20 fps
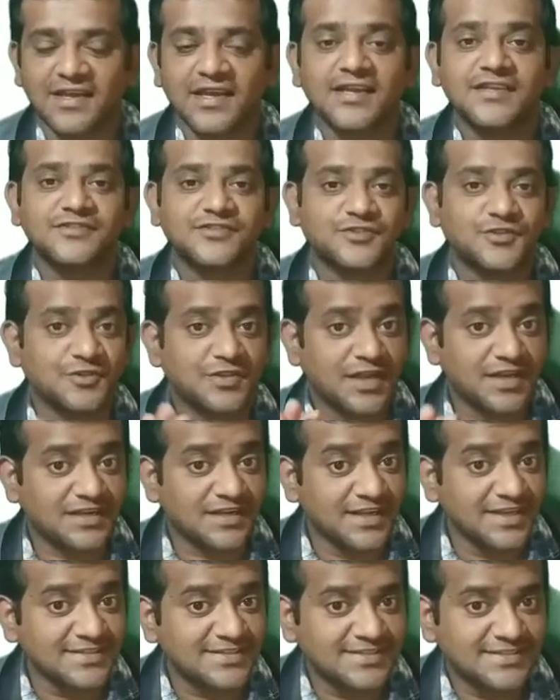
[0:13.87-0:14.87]
So that
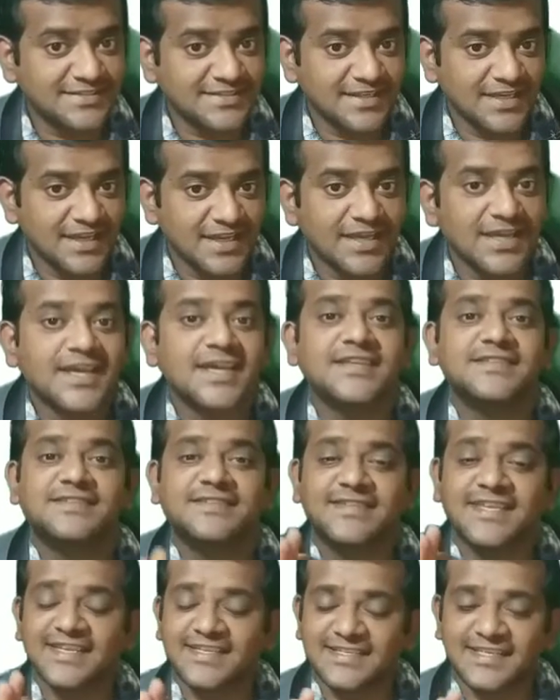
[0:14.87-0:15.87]
is
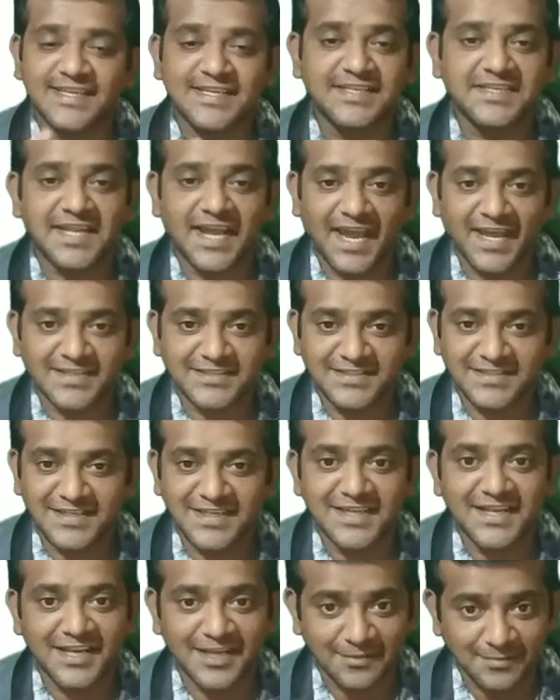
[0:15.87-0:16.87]
City
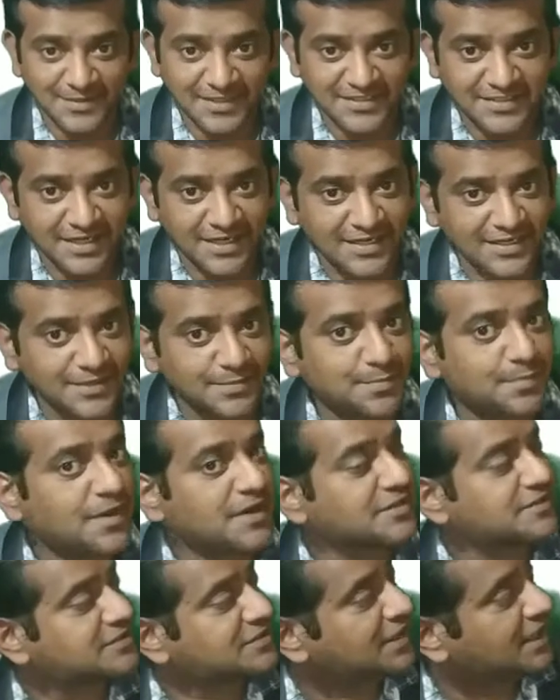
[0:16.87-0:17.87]
Taxi Limited
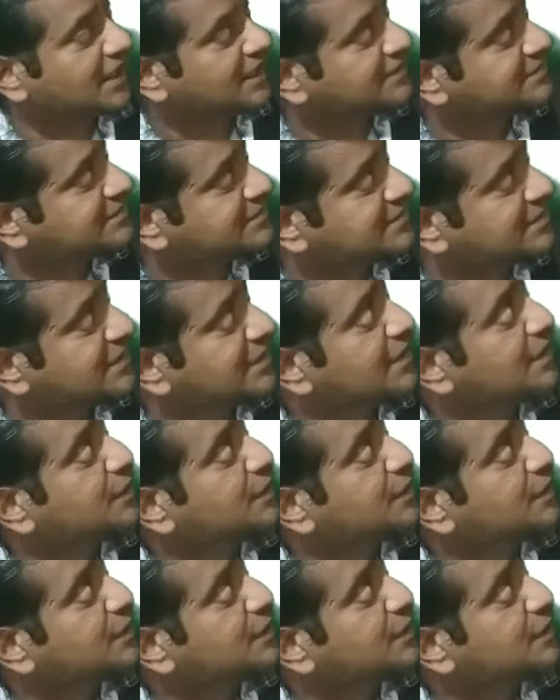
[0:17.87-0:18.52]
purchased